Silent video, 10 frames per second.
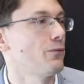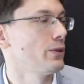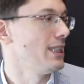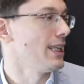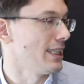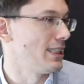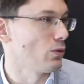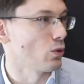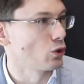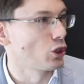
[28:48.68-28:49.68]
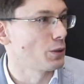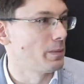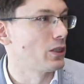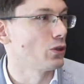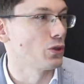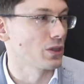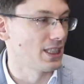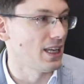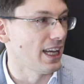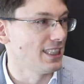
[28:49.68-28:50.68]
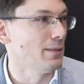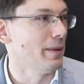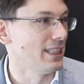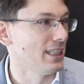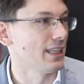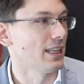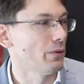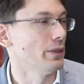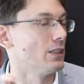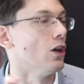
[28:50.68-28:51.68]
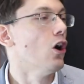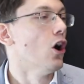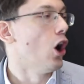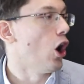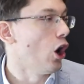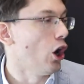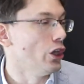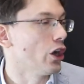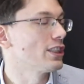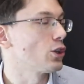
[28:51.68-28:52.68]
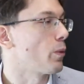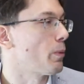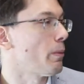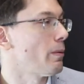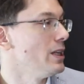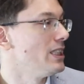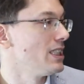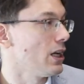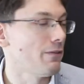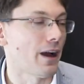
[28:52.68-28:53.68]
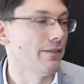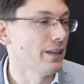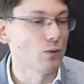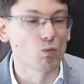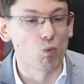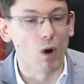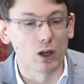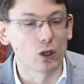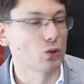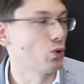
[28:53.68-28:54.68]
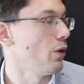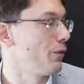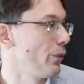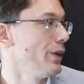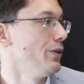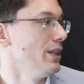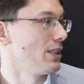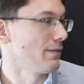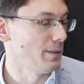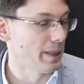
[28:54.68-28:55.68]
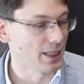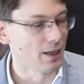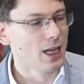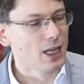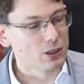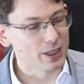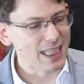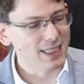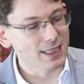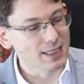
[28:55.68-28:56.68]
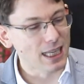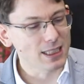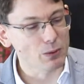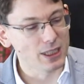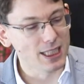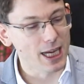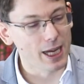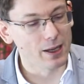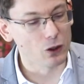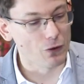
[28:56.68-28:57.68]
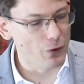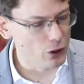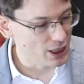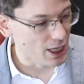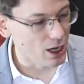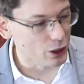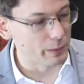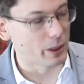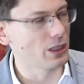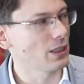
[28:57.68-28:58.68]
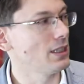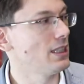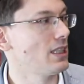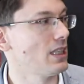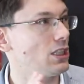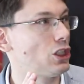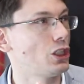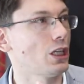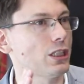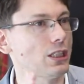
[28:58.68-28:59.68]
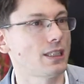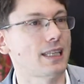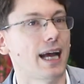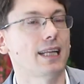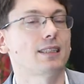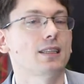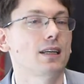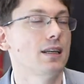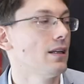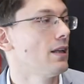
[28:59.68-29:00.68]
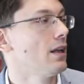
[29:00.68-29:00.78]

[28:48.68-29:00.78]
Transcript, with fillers: freezing at zero, just because you're still estimating that there is a non-zero probability of having 1 or 2 or 3 units of demand. So that's I would say the first argument. It is just that it avoids